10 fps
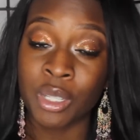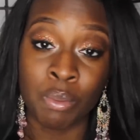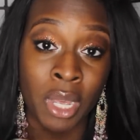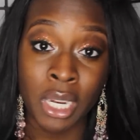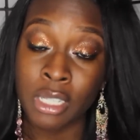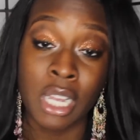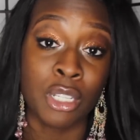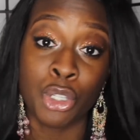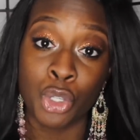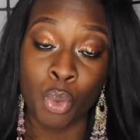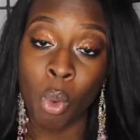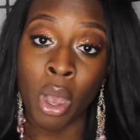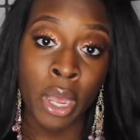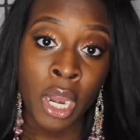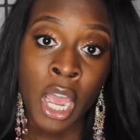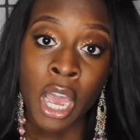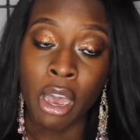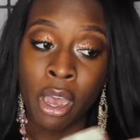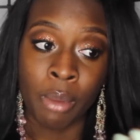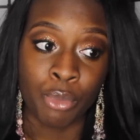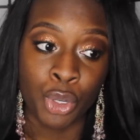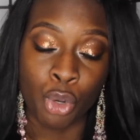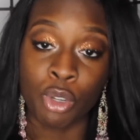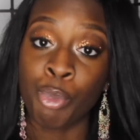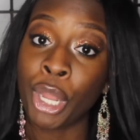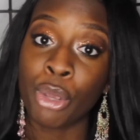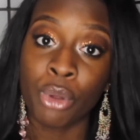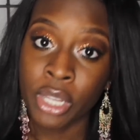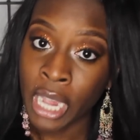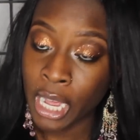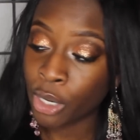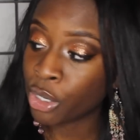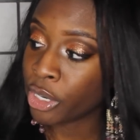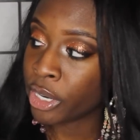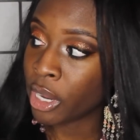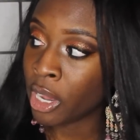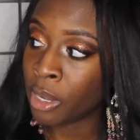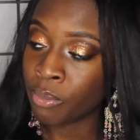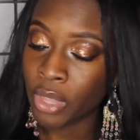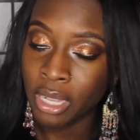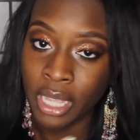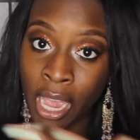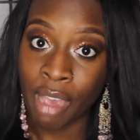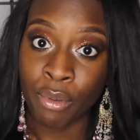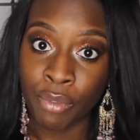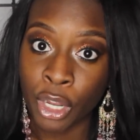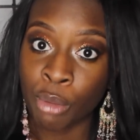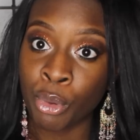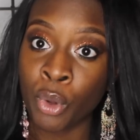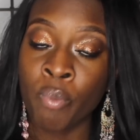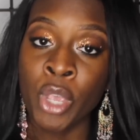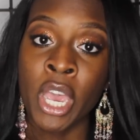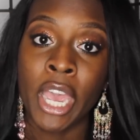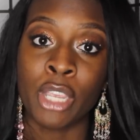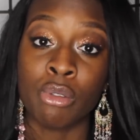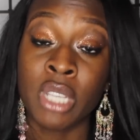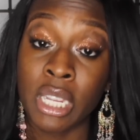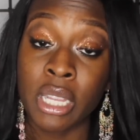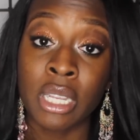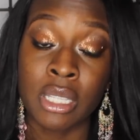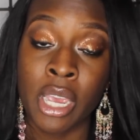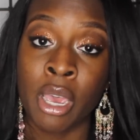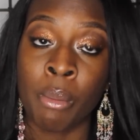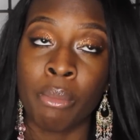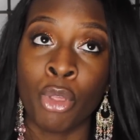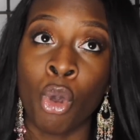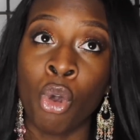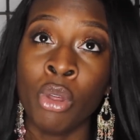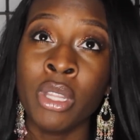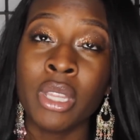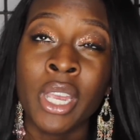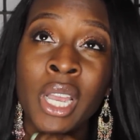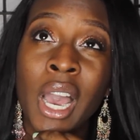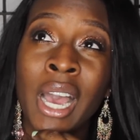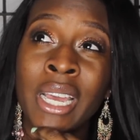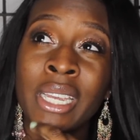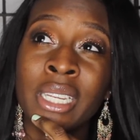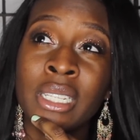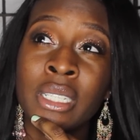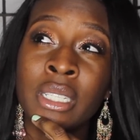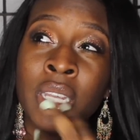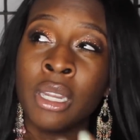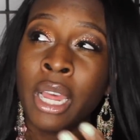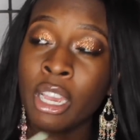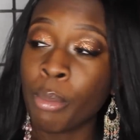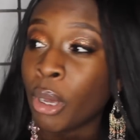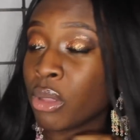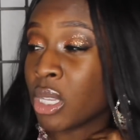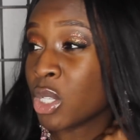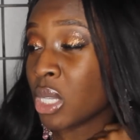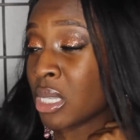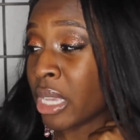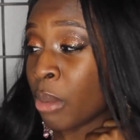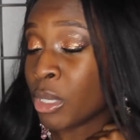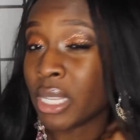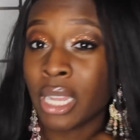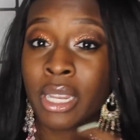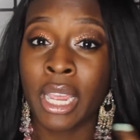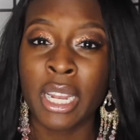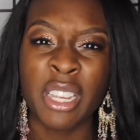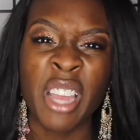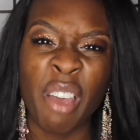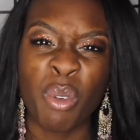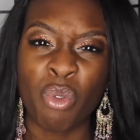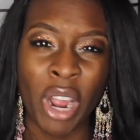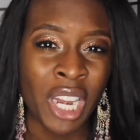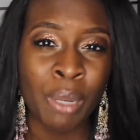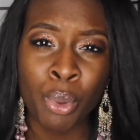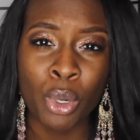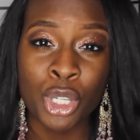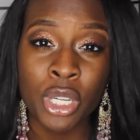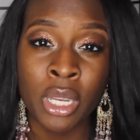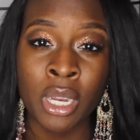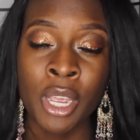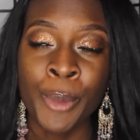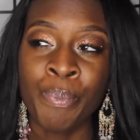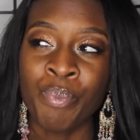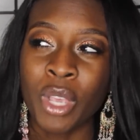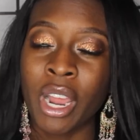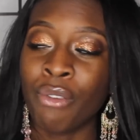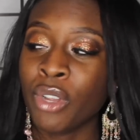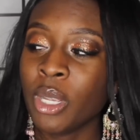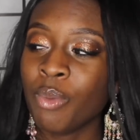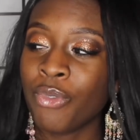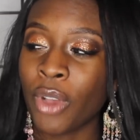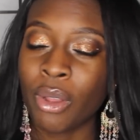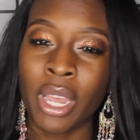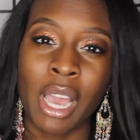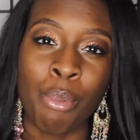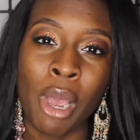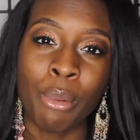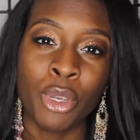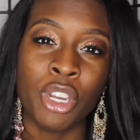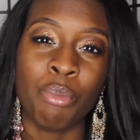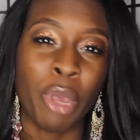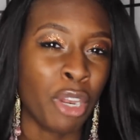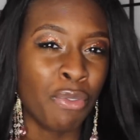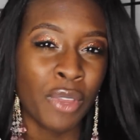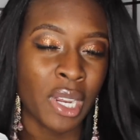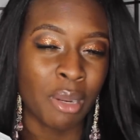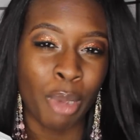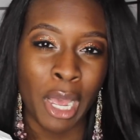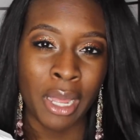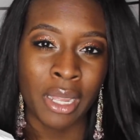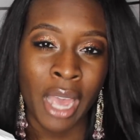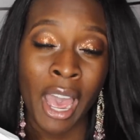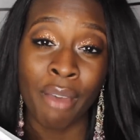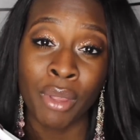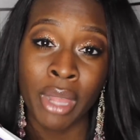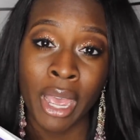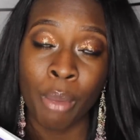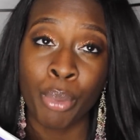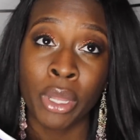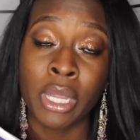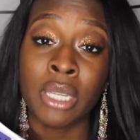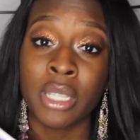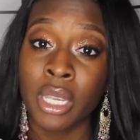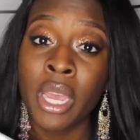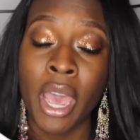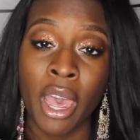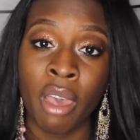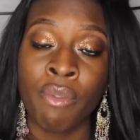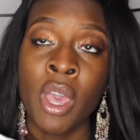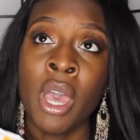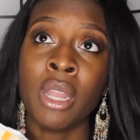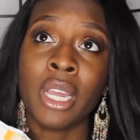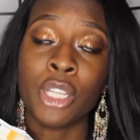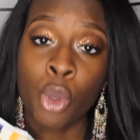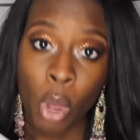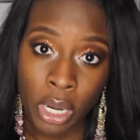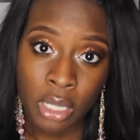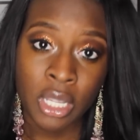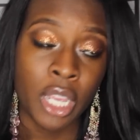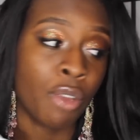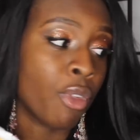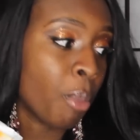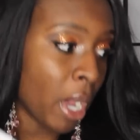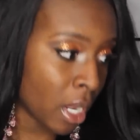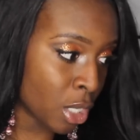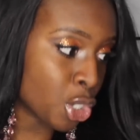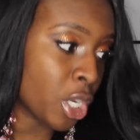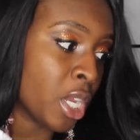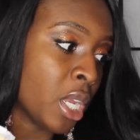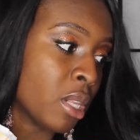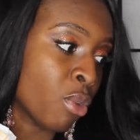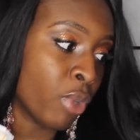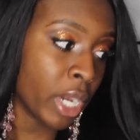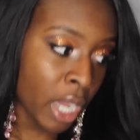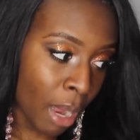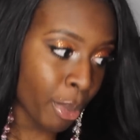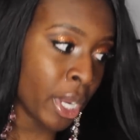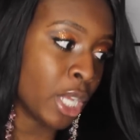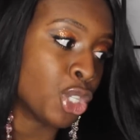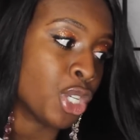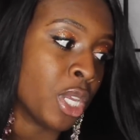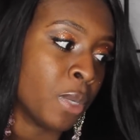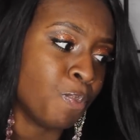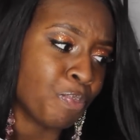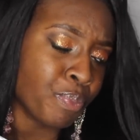as many tests as you want, um, you know, depending on the calendar um, that they have available and you take the exam. The only thing I didn't like about this exam is that they didn't have a writing portion and I really felt like I probably could have benefited by having that but they did have like the quantitative the biology the reading comprehension